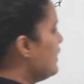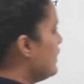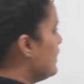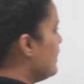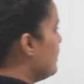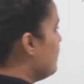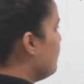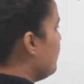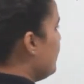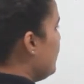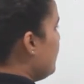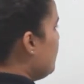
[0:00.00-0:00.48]

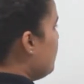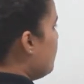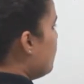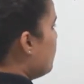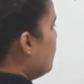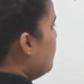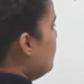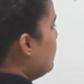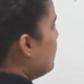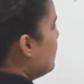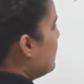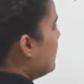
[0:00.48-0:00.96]
We
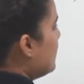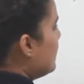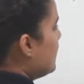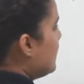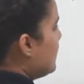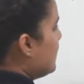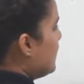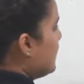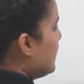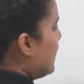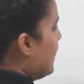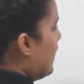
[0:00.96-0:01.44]
know,
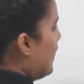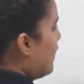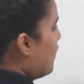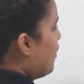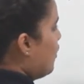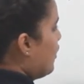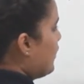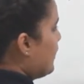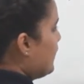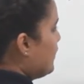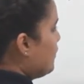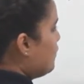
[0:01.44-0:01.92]

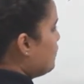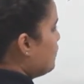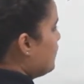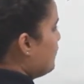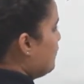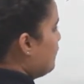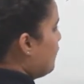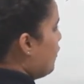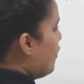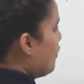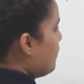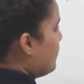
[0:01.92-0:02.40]
according to the
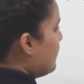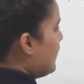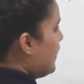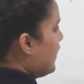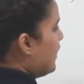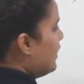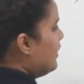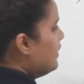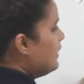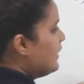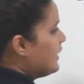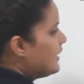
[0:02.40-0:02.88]

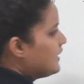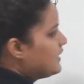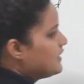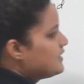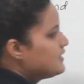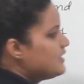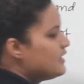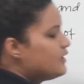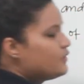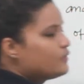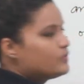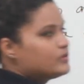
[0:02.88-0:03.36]
formula, it
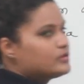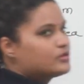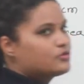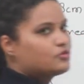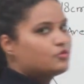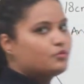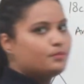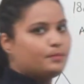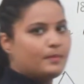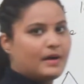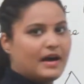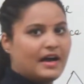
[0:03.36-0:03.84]
is equals
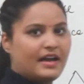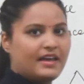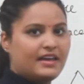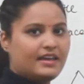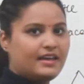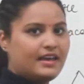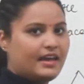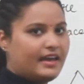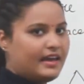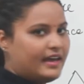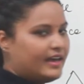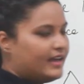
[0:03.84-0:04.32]
to
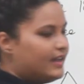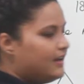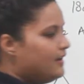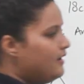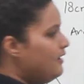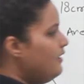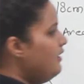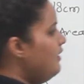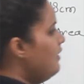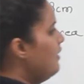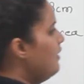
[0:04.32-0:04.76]
pi L